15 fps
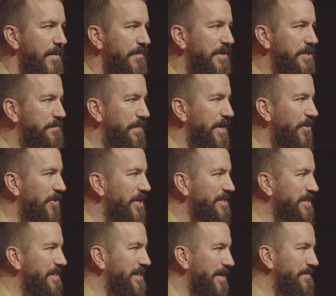because Peter
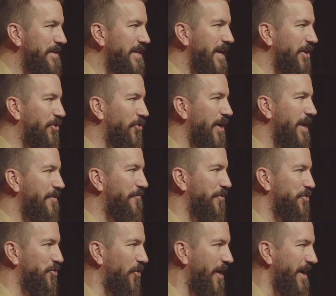doesn't seem to get credit for
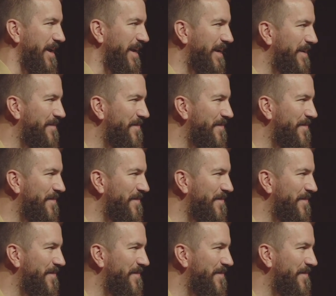trying.